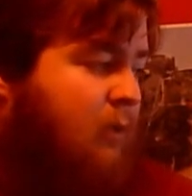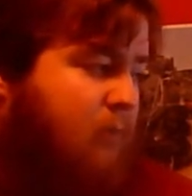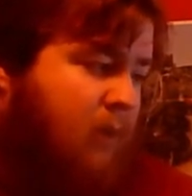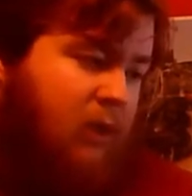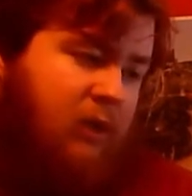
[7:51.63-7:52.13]

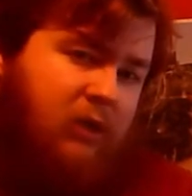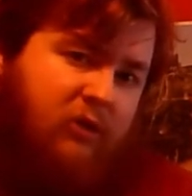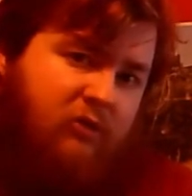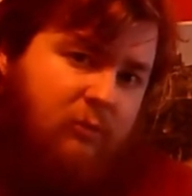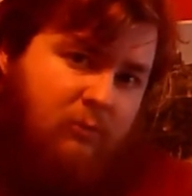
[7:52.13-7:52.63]
but I
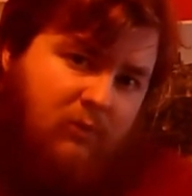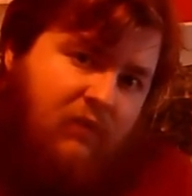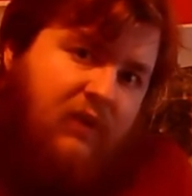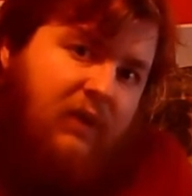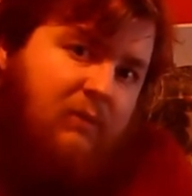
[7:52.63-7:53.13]
can't swim in the
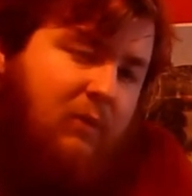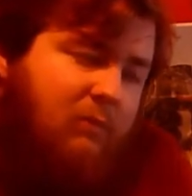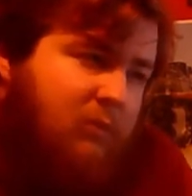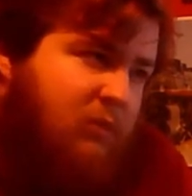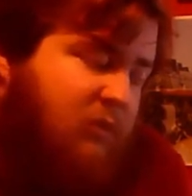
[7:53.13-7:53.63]
sea at the
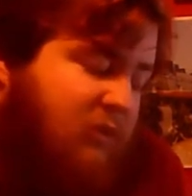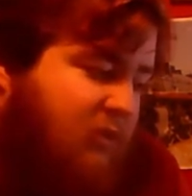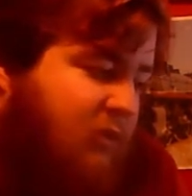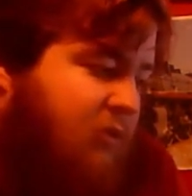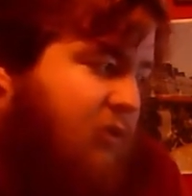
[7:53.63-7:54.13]
moment because it's
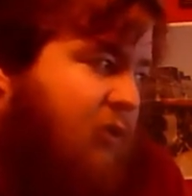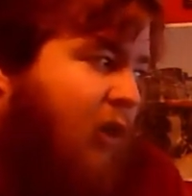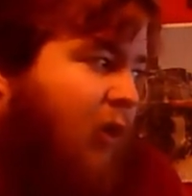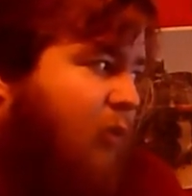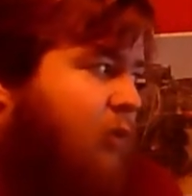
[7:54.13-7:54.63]
too
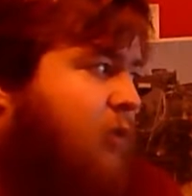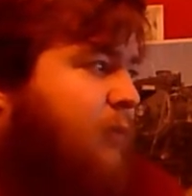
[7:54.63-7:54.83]
cold,